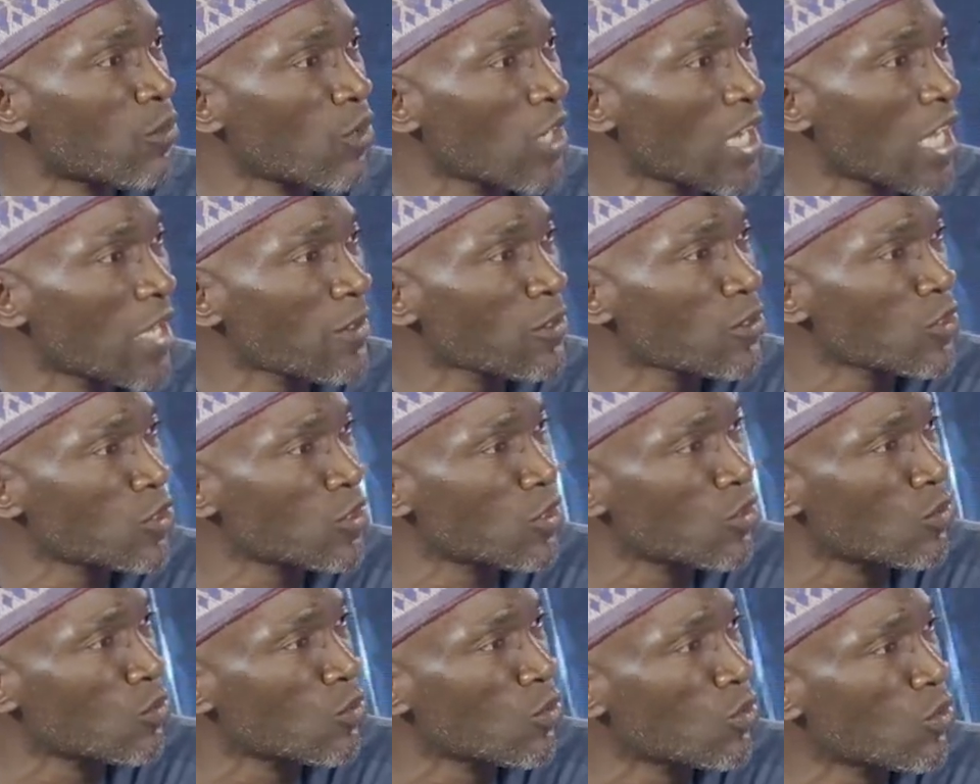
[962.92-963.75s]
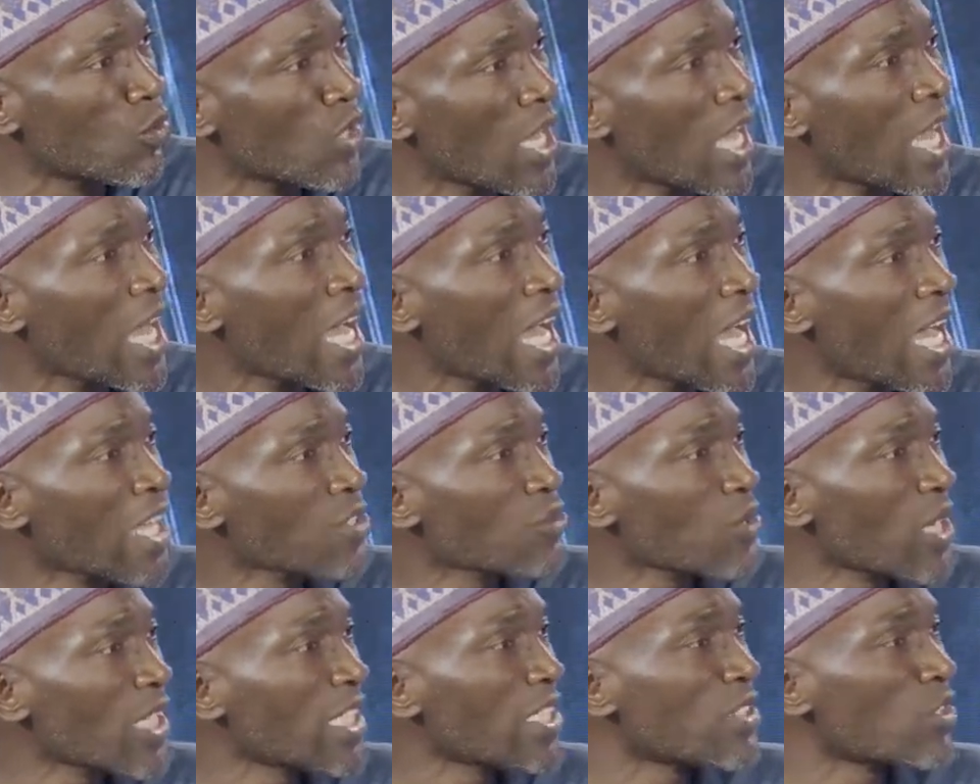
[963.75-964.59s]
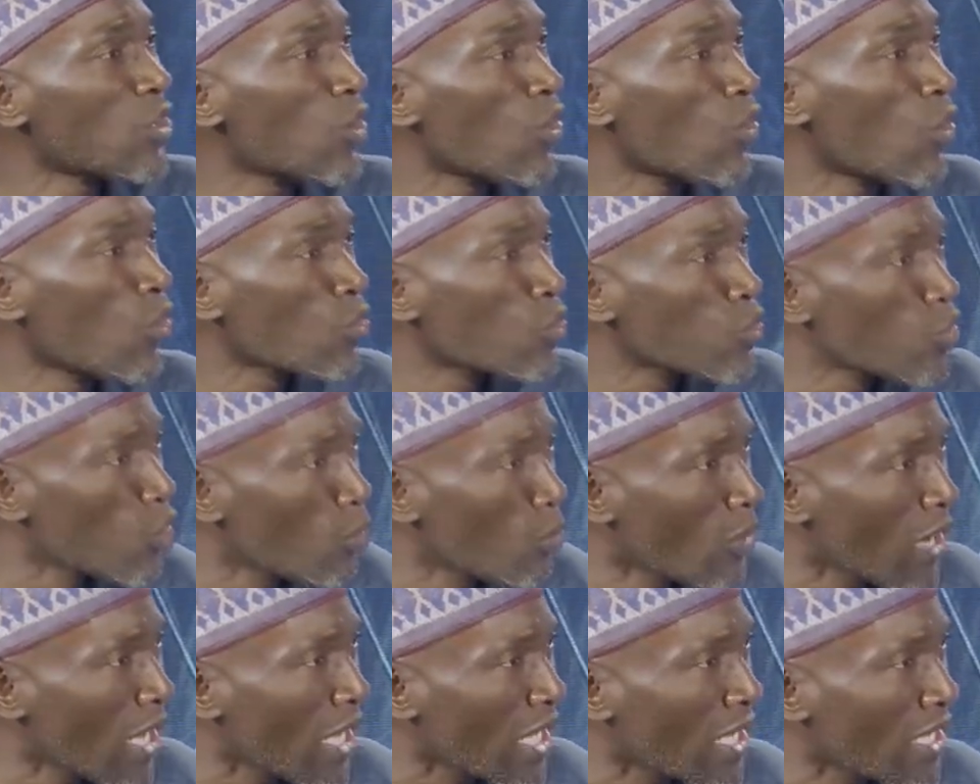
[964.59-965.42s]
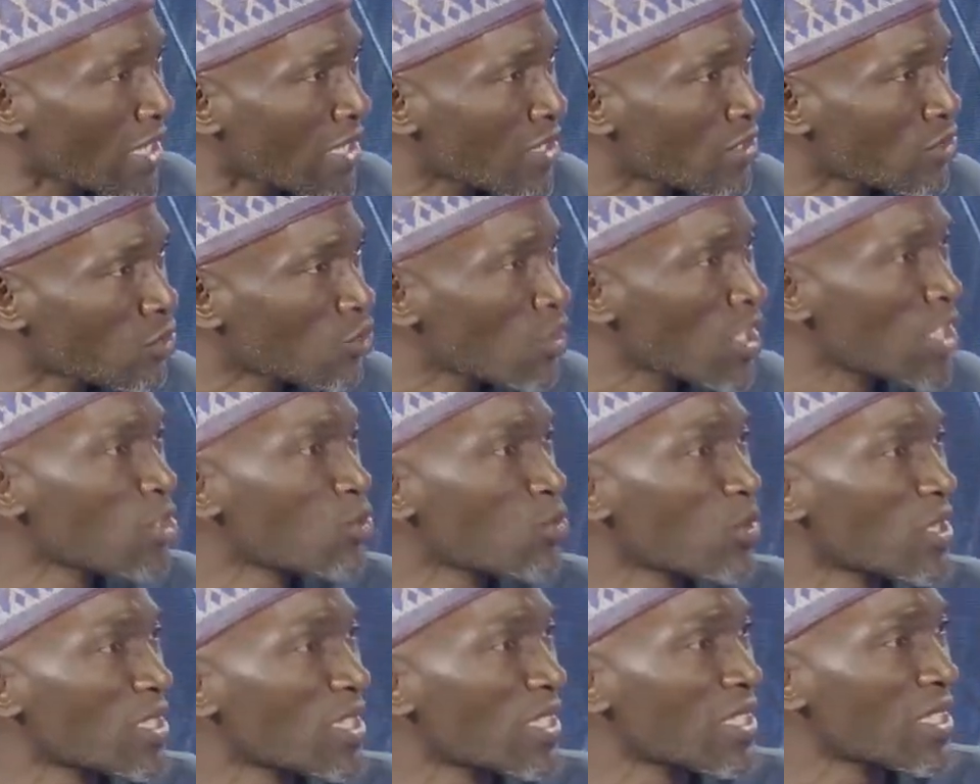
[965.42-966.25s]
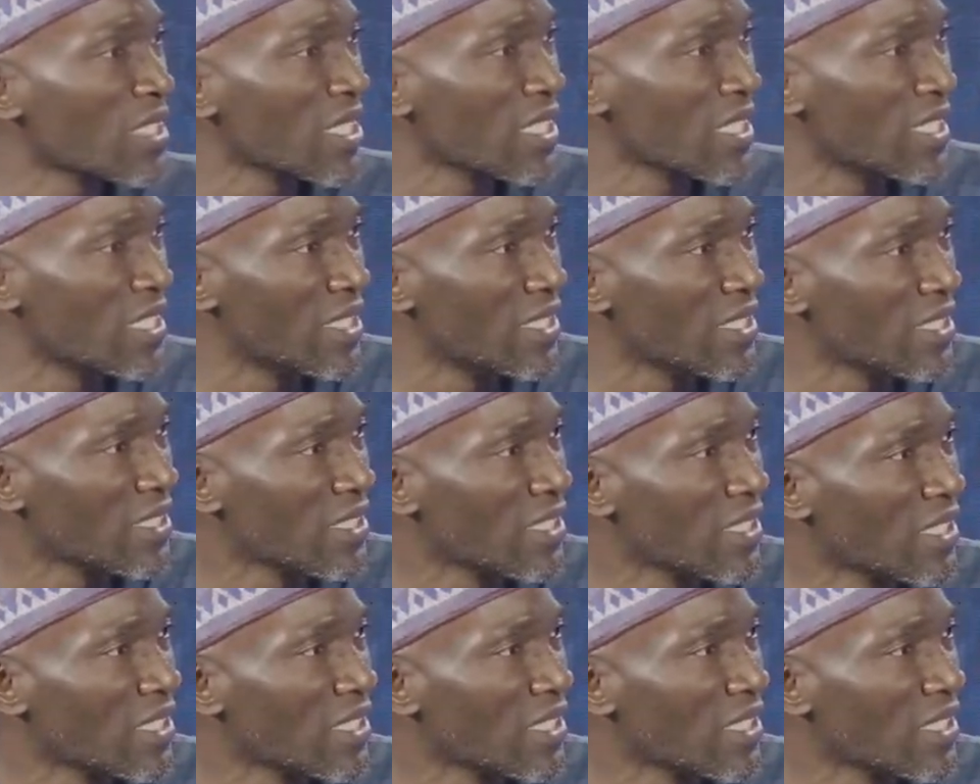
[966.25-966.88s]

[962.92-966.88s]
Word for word: Bola Tinubu, actually in October 2023,